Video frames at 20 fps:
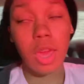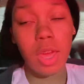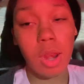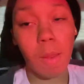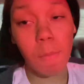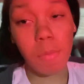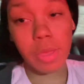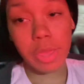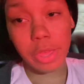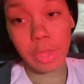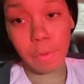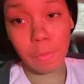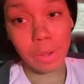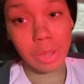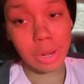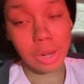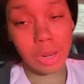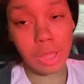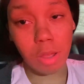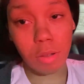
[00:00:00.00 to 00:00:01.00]
and I'm gonna get ready
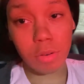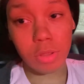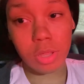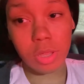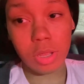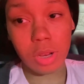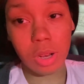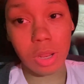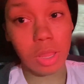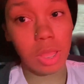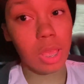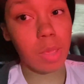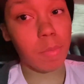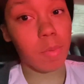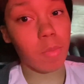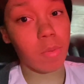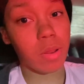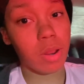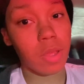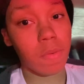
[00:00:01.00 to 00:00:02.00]
to go to sleep or
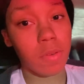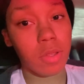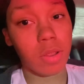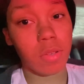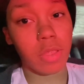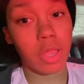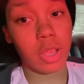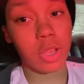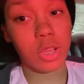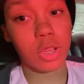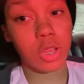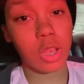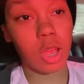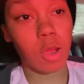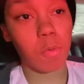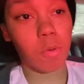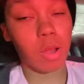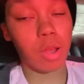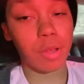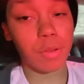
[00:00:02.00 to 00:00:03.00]
whatever. You know, take a shower,
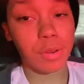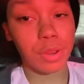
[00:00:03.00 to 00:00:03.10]
all